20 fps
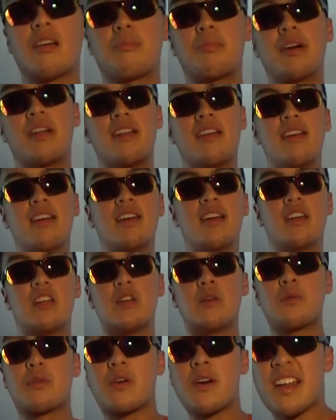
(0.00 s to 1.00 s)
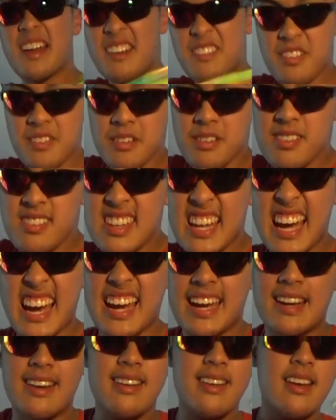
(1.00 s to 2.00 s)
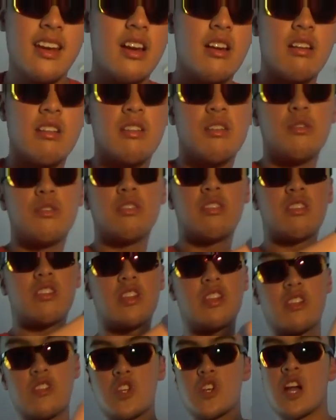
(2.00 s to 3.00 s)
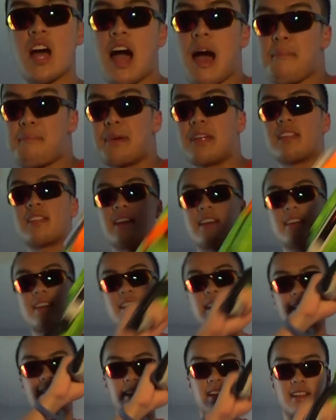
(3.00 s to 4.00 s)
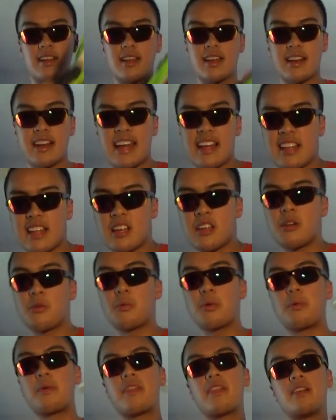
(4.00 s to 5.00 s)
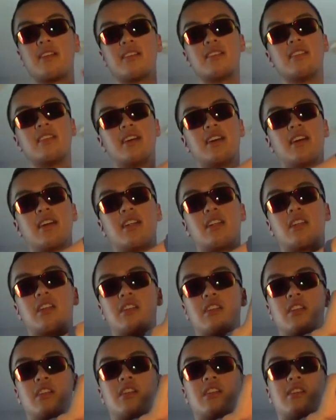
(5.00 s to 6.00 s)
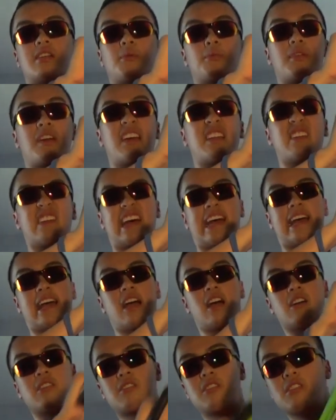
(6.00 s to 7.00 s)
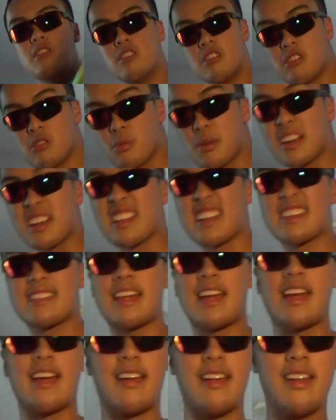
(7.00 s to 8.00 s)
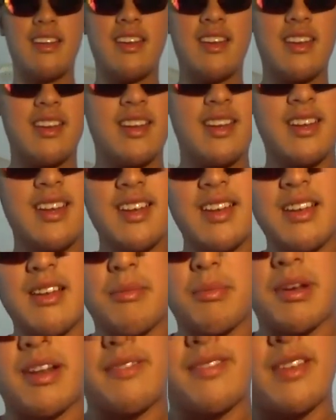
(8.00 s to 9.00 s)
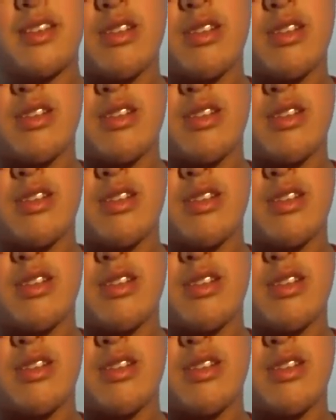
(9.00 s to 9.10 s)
But you got it from the side, so you just chop it like you would with a double handle axe, so you swing like that. But if you